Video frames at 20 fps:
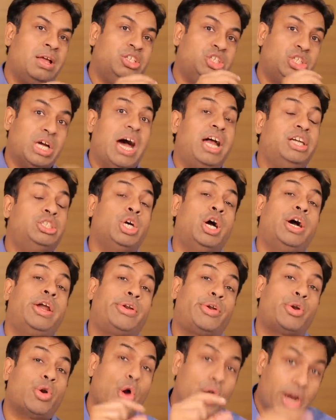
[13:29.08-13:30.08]
charge a
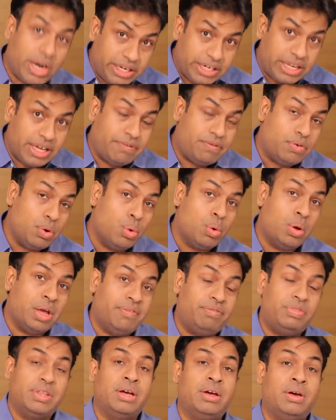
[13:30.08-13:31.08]
royalty if
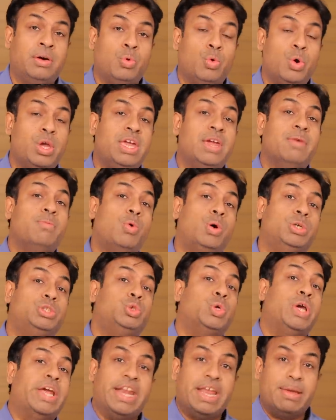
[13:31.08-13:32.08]
the OEM
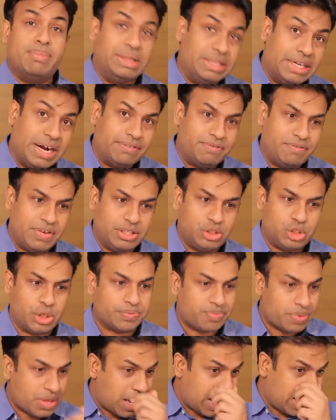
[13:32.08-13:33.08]
wants to enable that feature.